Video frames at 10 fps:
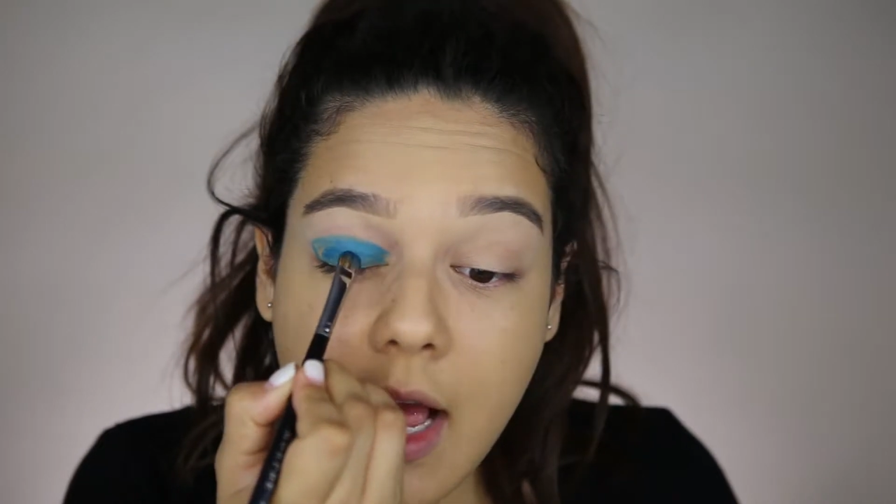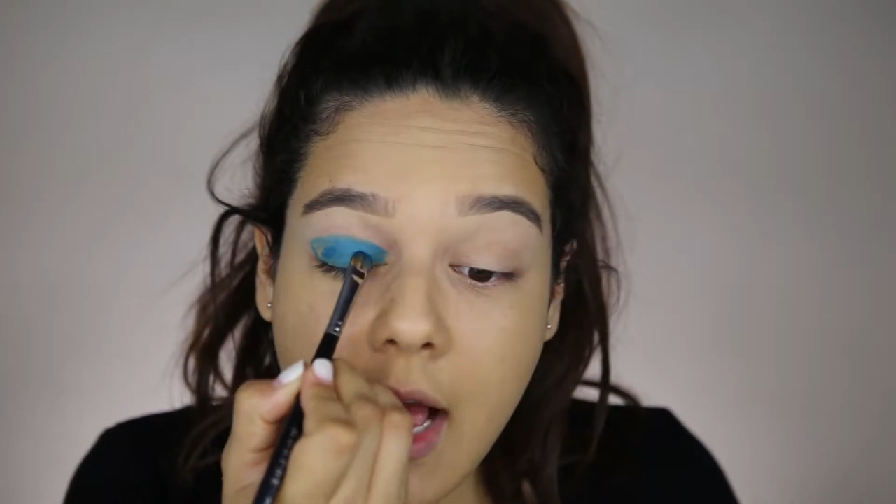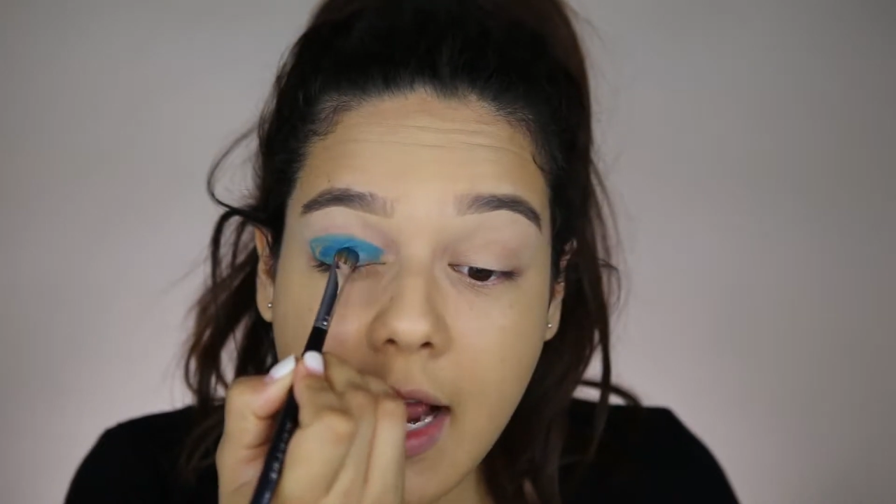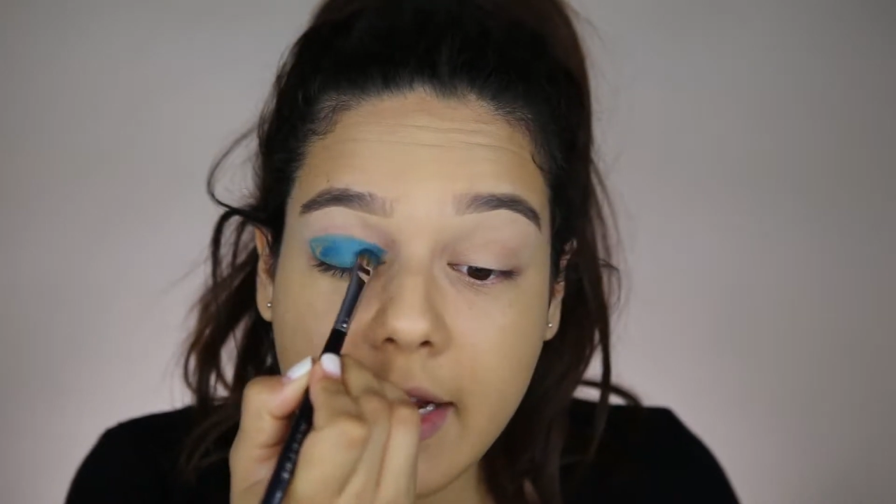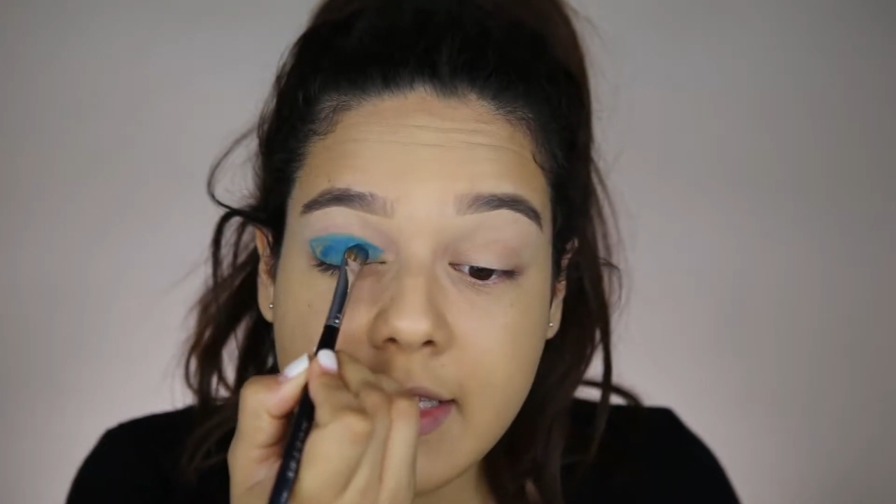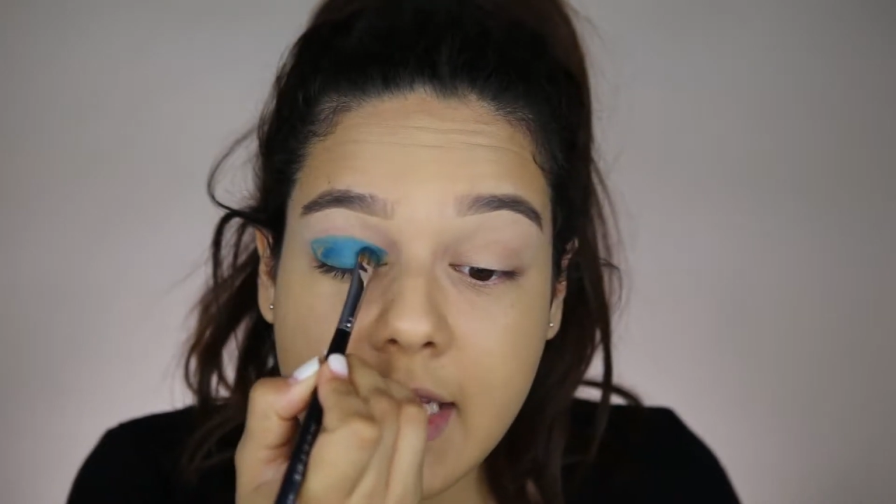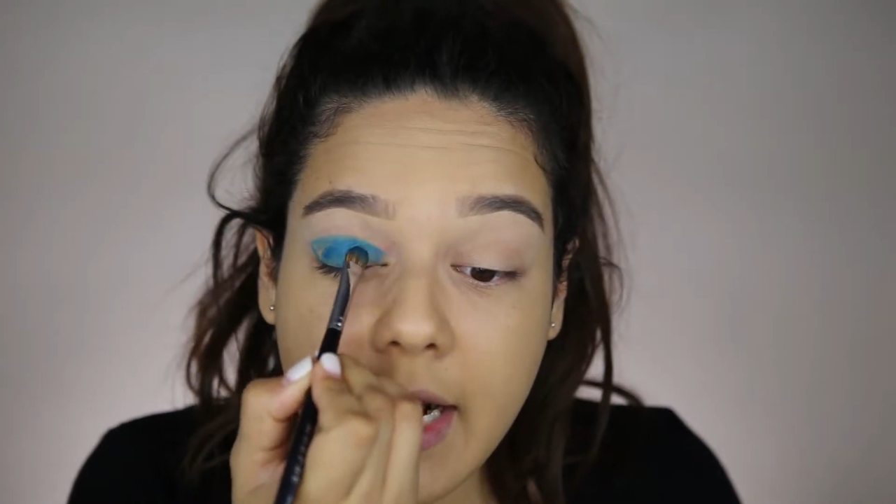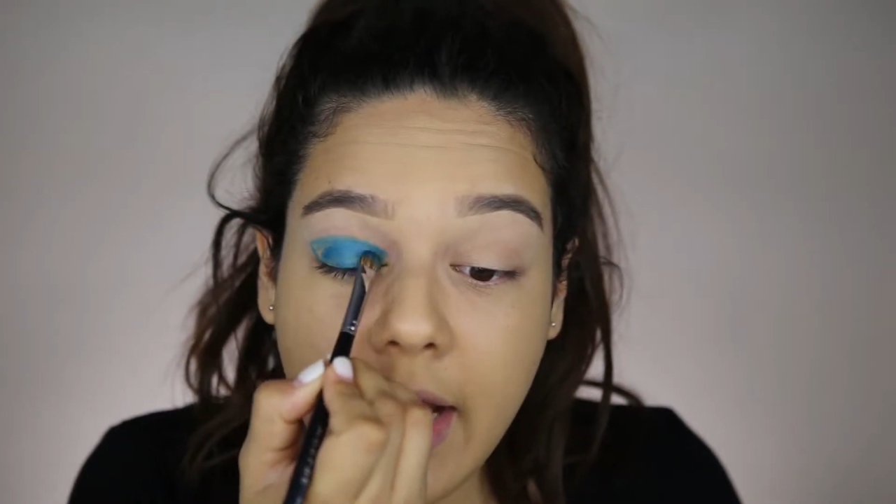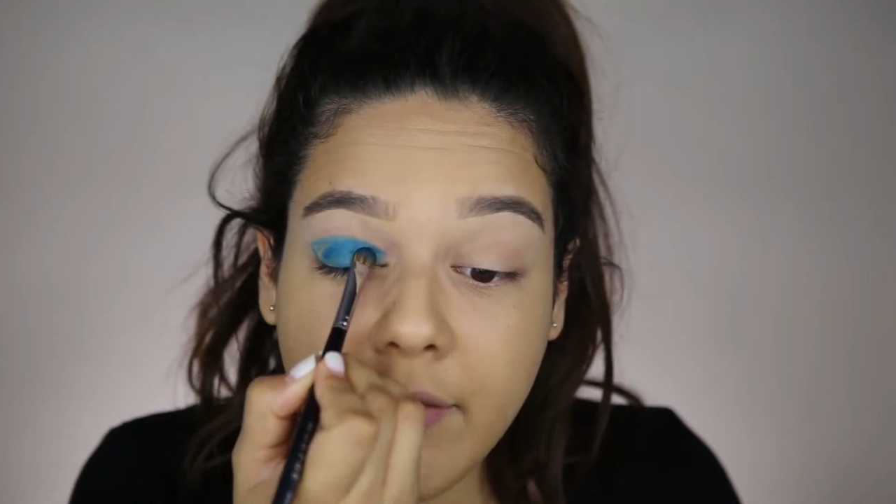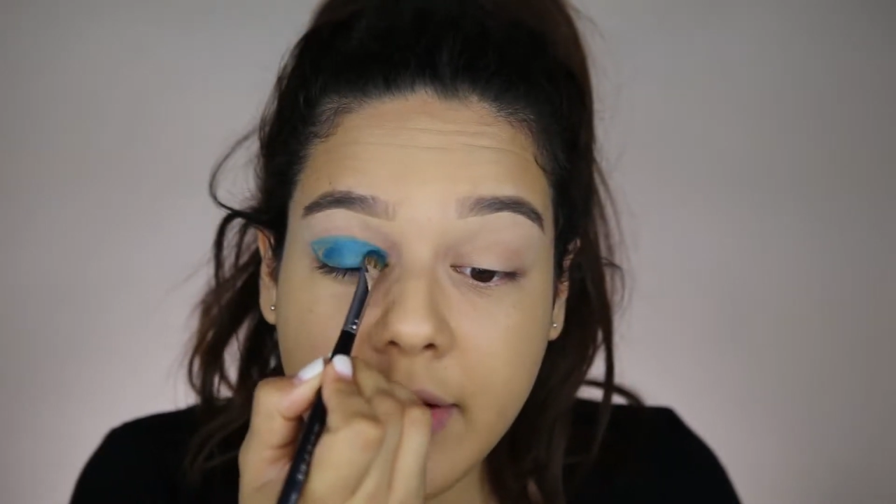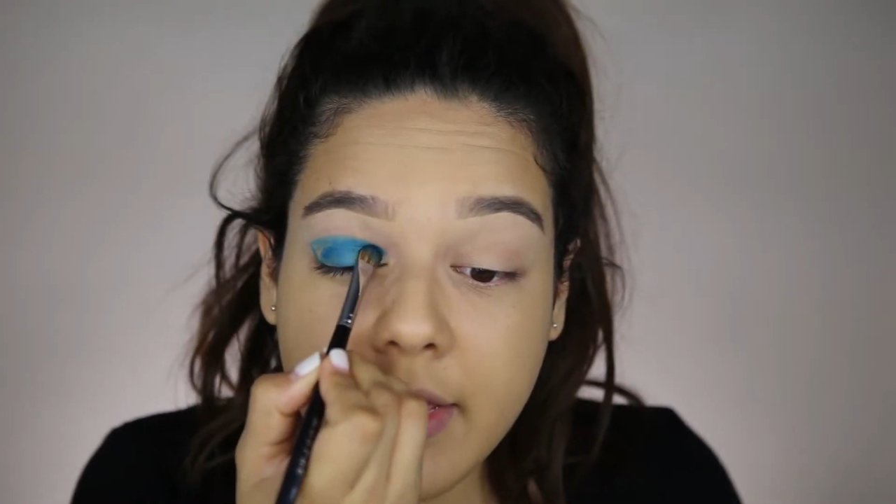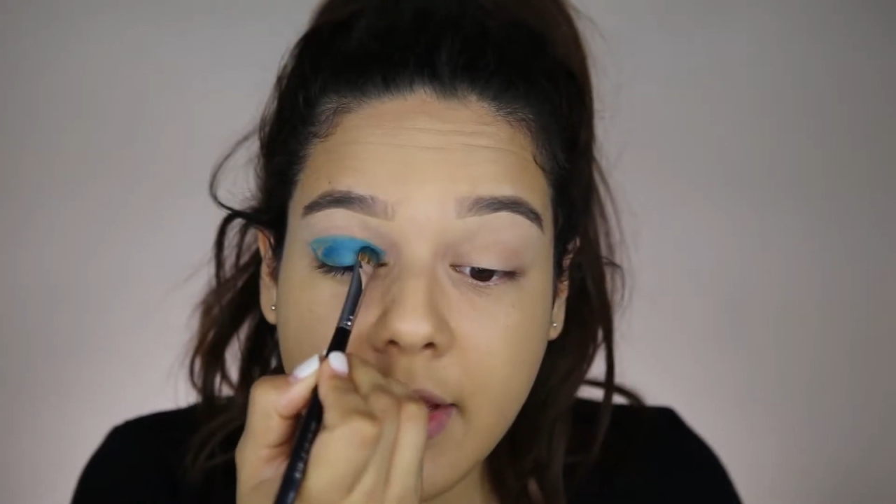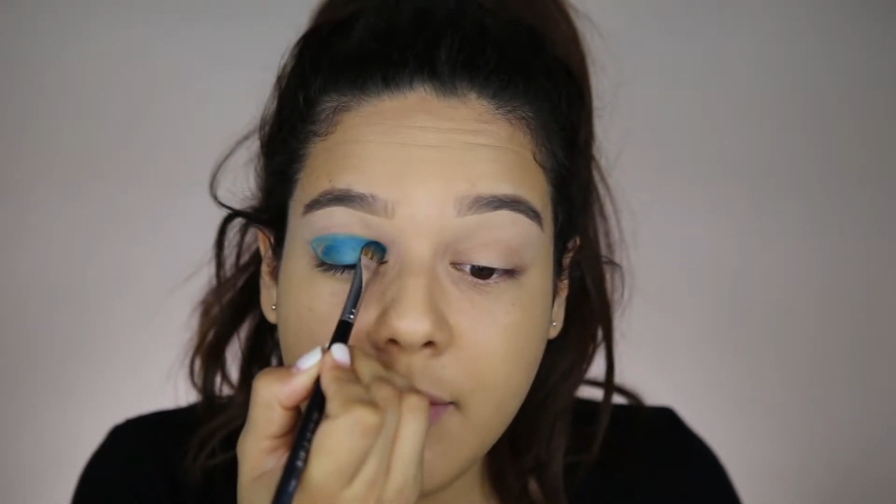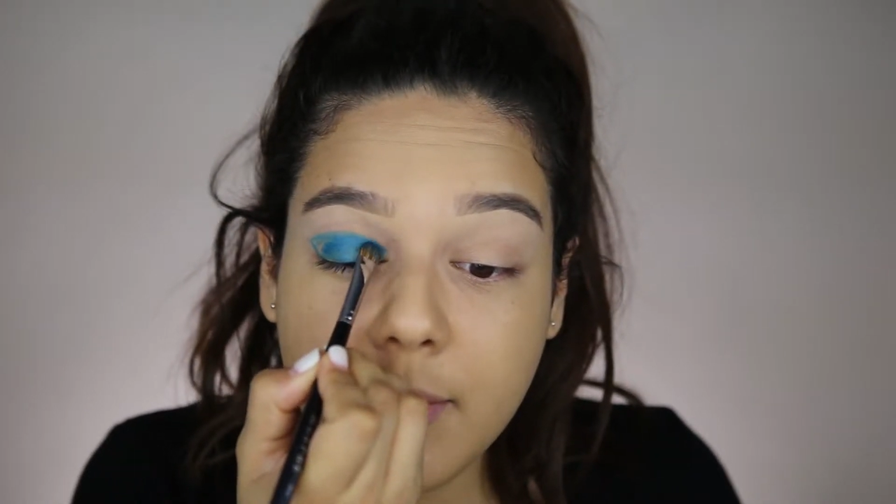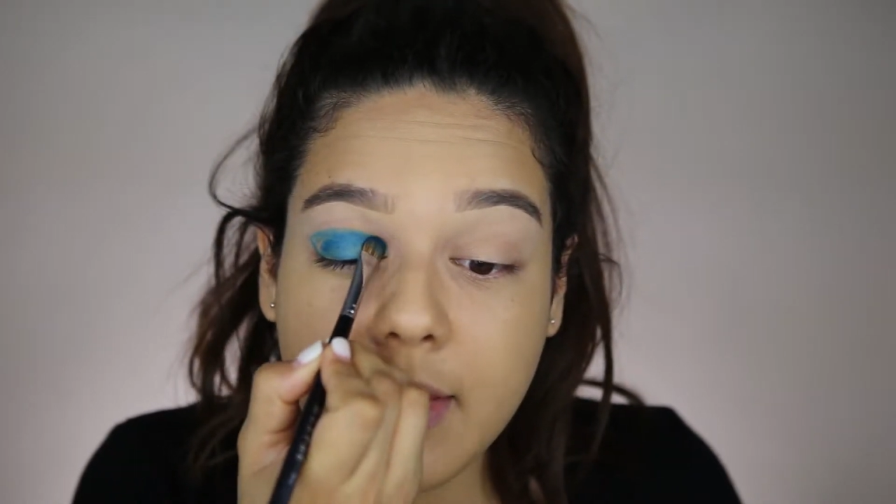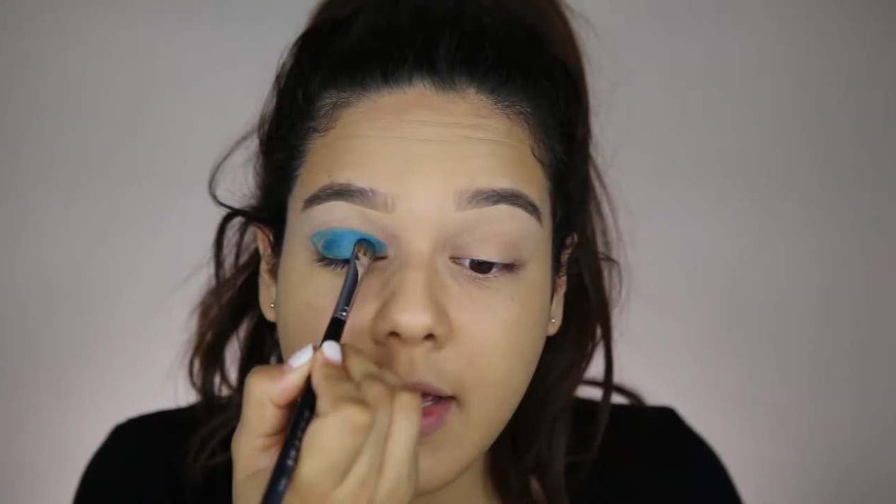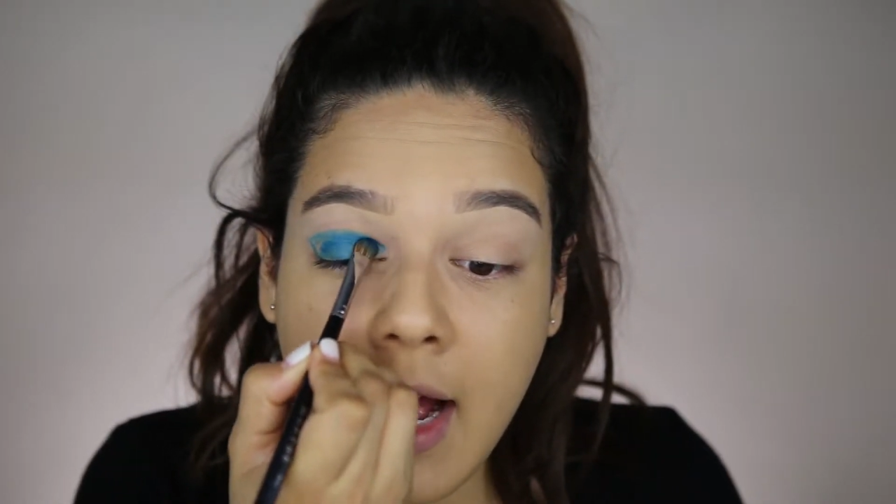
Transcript: I set everything with the